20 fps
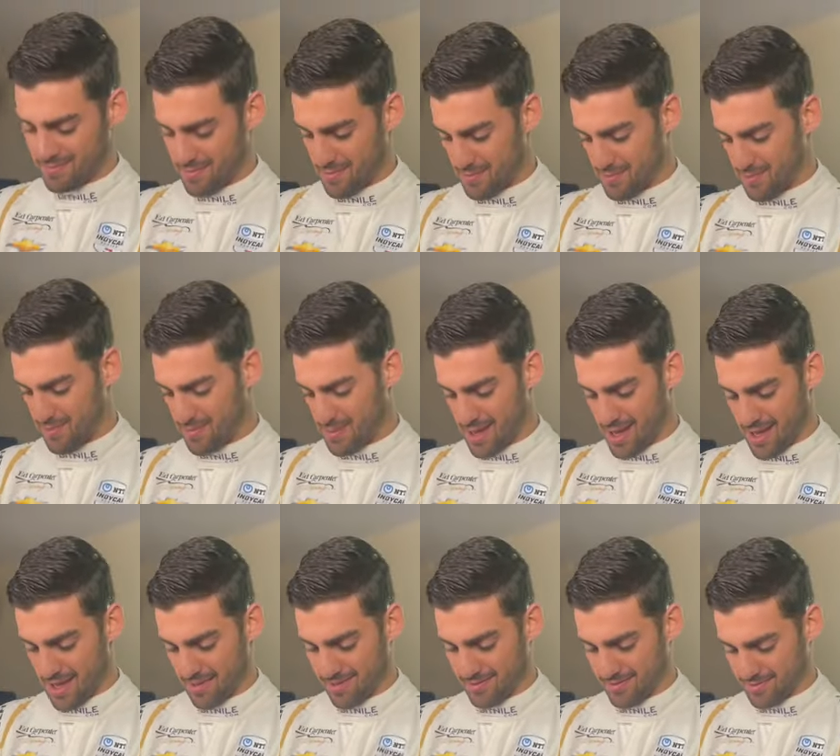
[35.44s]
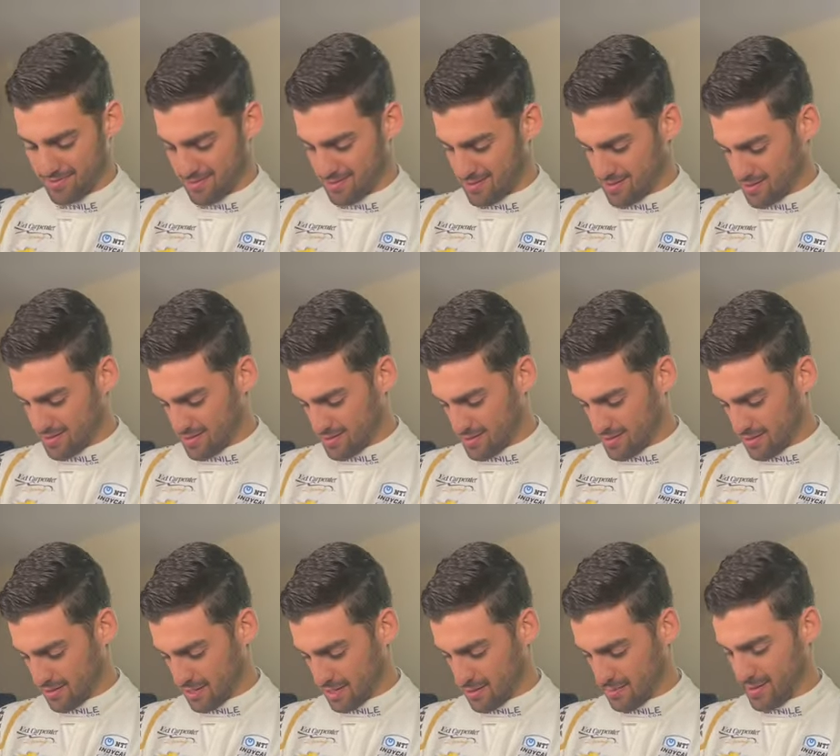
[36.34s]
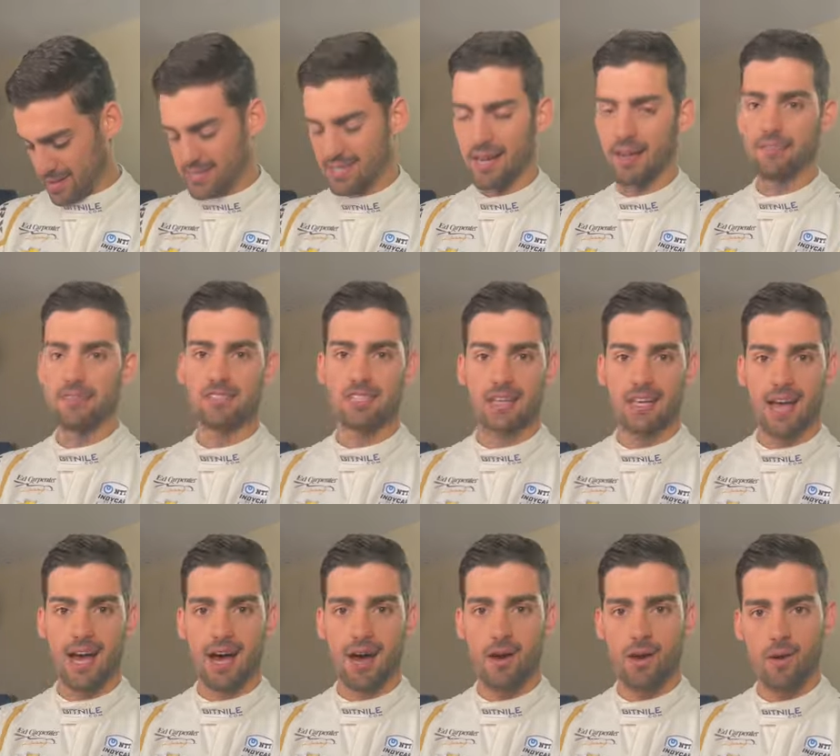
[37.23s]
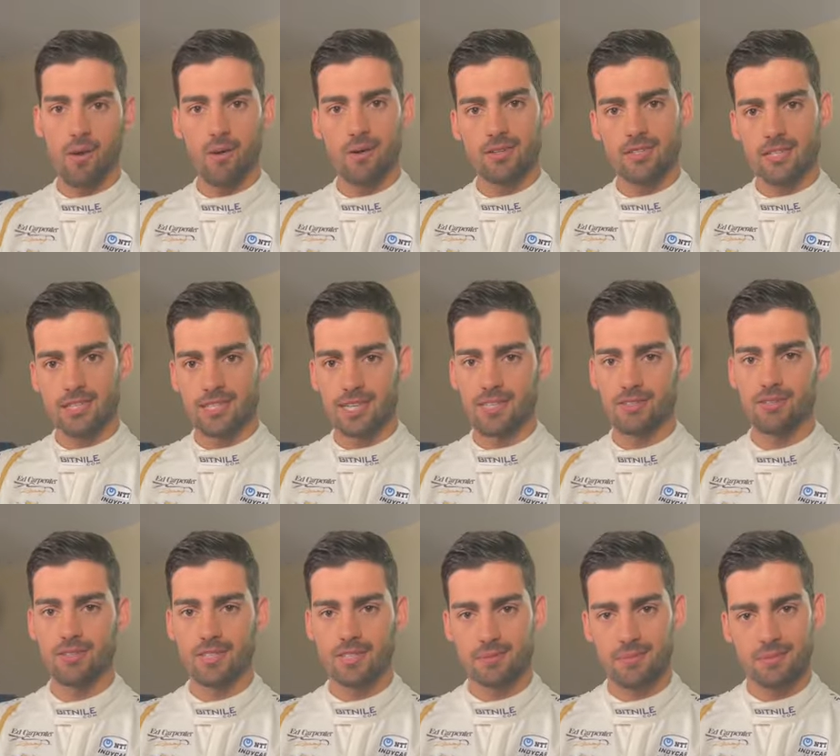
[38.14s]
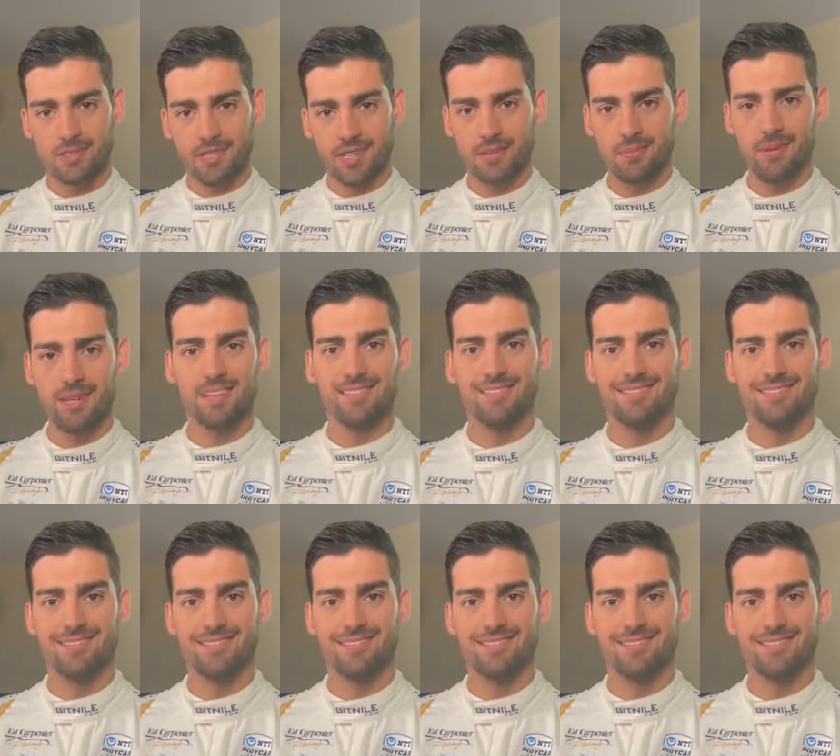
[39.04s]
I'm mm, uh, gonna be excited to see how successful this one's gonna be.